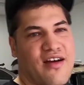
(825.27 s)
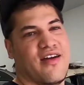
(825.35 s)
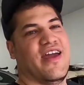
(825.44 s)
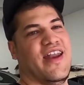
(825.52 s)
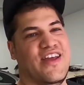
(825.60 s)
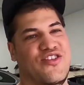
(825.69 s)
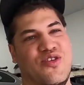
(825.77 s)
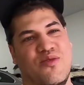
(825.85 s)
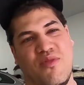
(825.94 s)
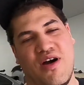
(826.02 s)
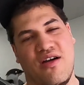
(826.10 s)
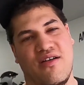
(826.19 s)
I'll get at you
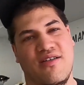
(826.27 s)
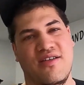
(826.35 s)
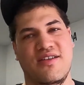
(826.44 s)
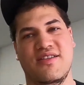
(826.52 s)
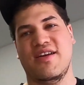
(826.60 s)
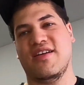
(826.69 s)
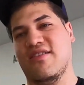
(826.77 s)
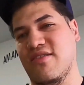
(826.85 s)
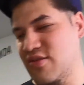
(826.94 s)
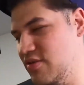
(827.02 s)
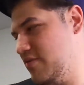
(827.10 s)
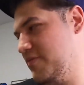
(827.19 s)
tomorrow. He's like,
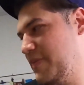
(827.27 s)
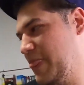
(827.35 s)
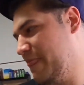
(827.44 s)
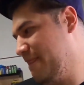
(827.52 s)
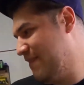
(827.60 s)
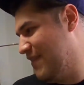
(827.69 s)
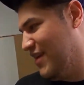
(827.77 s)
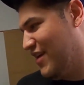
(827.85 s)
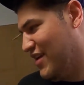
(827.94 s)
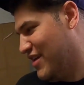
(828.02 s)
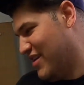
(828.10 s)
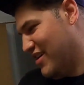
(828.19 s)
cool.
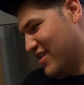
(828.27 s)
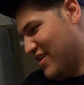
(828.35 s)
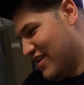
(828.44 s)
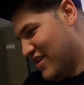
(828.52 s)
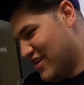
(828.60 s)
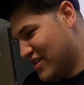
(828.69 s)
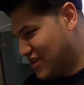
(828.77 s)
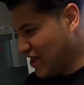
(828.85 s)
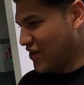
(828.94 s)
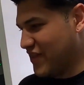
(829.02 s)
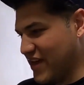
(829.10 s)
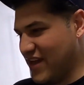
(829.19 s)

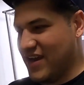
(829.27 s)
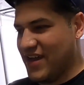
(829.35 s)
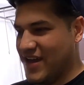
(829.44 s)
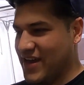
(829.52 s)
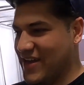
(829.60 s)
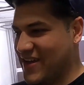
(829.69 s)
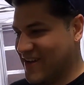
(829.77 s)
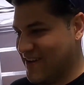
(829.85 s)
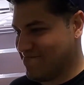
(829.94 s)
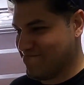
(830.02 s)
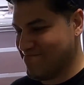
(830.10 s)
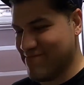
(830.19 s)
So then
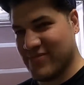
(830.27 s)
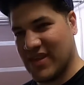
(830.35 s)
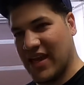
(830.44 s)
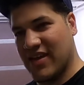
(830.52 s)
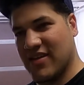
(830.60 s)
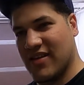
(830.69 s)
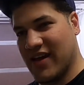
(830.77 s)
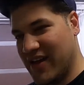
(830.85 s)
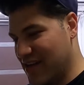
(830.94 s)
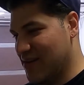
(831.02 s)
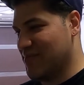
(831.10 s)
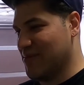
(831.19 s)
I
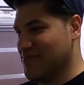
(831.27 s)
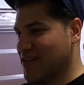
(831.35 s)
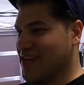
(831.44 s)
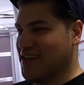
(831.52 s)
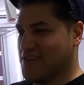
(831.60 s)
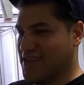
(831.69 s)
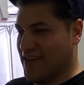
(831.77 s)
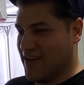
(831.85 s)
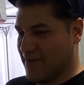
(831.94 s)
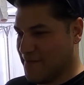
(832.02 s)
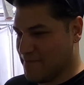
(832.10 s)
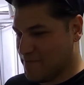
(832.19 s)
hit him up the next
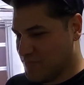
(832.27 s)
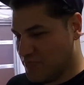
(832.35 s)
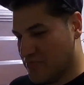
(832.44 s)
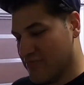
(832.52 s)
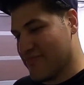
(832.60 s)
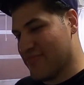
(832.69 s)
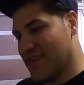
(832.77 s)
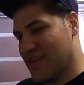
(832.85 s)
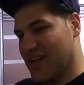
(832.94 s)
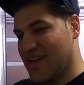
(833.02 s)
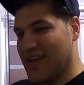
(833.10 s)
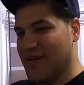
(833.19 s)
day
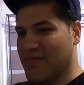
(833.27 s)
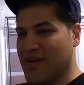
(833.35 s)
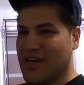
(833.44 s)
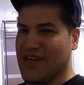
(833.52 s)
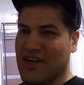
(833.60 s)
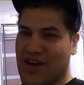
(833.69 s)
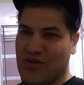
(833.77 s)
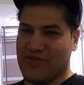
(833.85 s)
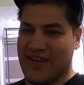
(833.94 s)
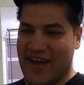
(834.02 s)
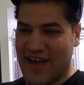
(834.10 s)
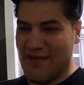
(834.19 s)
and I'm like, yo,
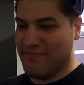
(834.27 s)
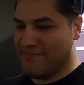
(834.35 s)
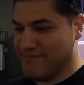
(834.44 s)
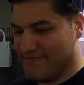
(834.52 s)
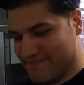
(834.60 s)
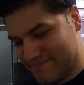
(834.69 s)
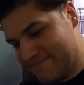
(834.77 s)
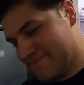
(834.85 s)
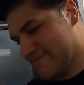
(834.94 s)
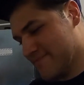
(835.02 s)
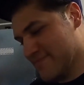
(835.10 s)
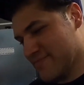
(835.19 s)
Tom,
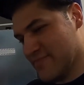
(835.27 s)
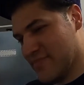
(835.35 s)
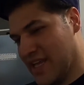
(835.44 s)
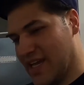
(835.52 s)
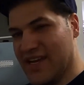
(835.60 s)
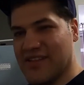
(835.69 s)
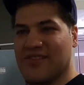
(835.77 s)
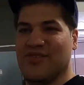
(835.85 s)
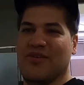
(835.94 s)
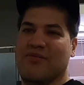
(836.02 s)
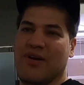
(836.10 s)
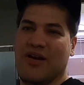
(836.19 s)
let's
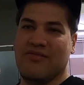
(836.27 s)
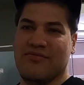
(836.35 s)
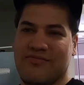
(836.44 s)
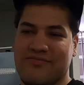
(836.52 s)
do it, bro.